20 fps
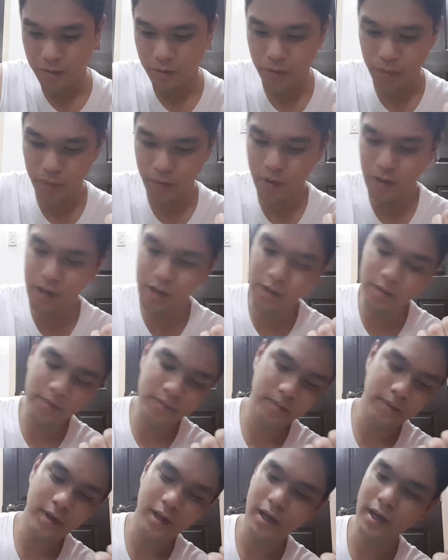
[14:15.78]
well,
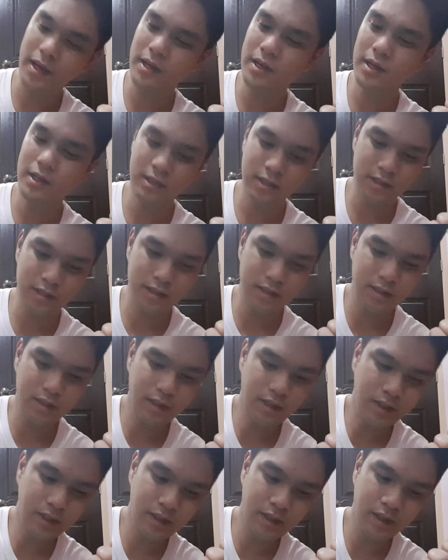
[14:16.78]
I guess
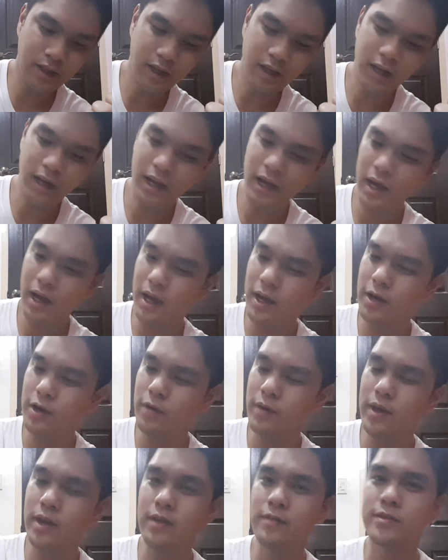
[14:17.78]
I
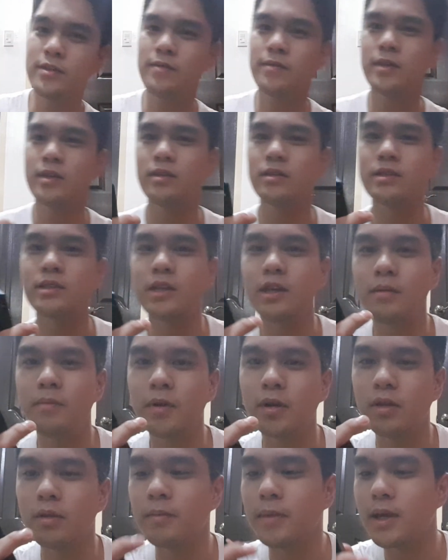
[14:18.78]
know I have something to say
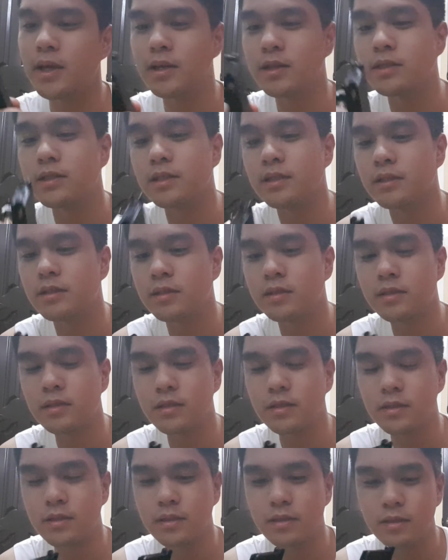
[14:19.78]
about the
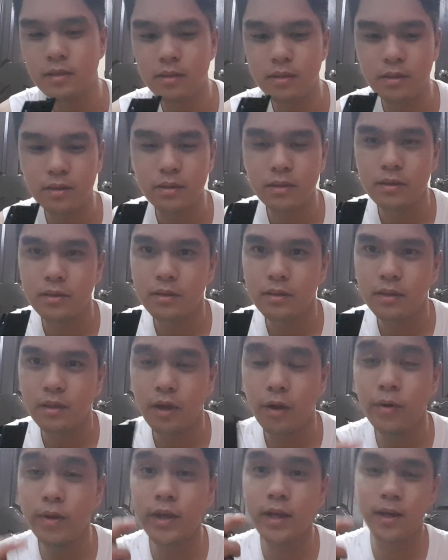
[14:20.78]
magazines.
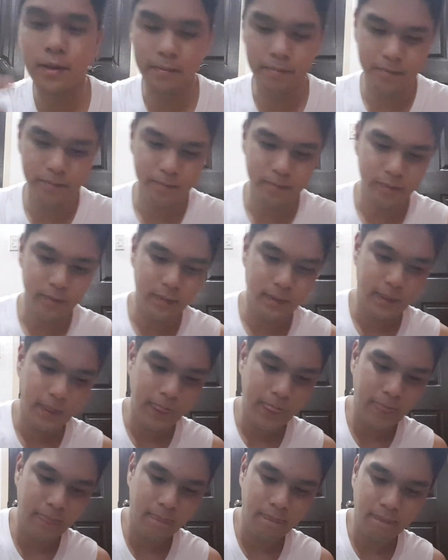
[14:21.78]
Oh yeah,
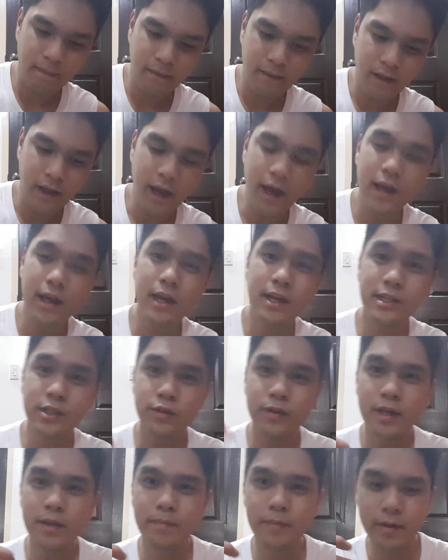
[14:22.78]
I
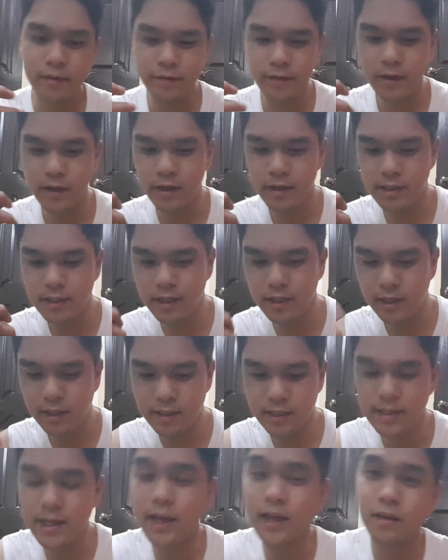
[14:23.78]
actually prefer single
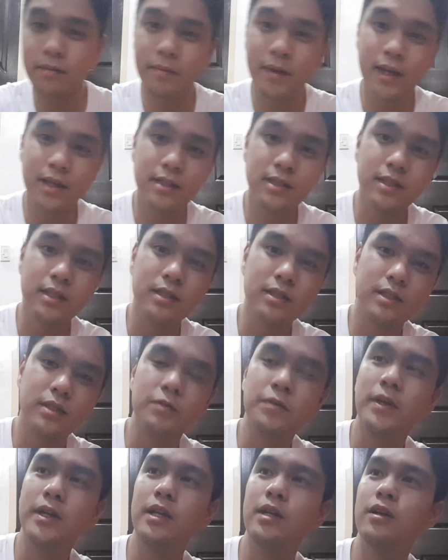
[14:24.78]
stack magazines
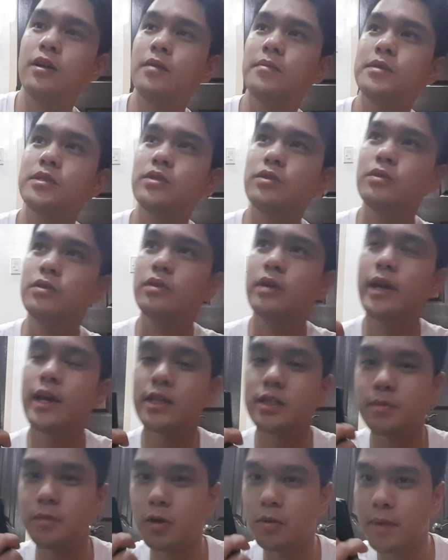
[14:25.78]
when it comes to
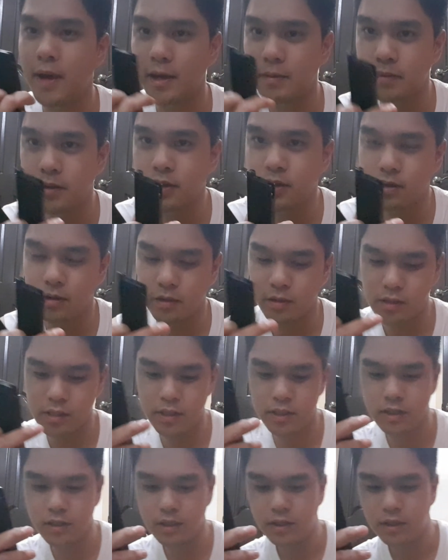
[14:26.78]
gas blowback
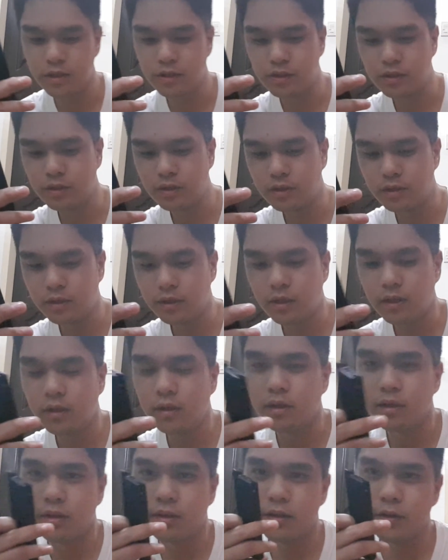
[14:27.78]
pistols.
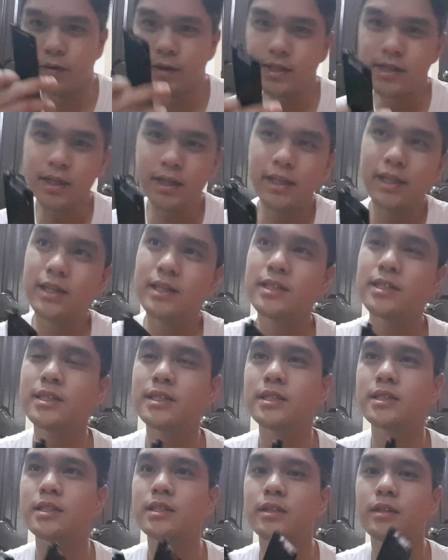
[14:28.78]
The reason
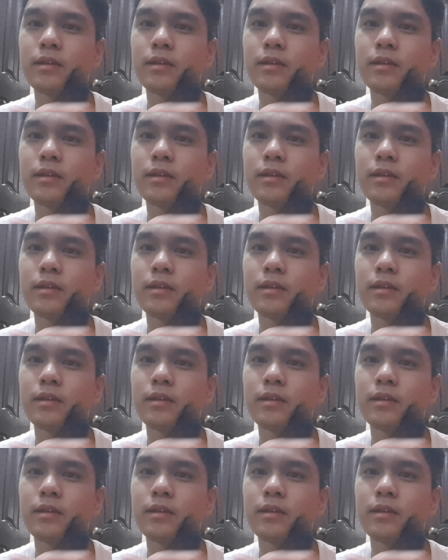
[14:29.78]
is,